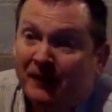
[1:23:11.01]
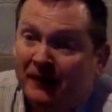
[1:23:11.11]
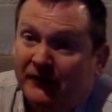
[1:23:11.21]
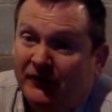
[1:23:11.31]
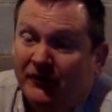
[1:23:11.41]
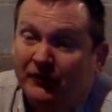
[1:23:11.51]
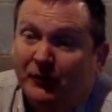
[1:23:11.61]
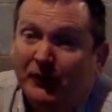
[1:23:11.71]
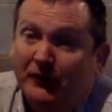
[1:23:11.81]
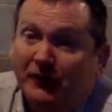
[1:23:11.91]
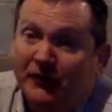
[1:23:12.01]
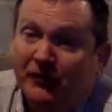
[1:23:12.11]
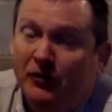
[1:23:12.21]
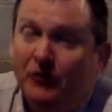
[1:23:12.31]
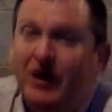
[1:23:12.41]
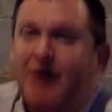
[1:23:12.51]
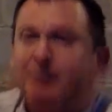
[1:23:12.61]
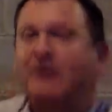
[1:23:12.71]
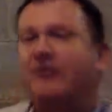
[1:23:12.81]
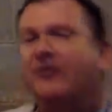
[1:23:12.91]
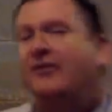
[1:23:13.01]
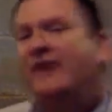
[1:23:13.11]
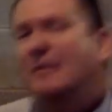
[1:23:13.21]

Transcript: It's just with 2 copies of the same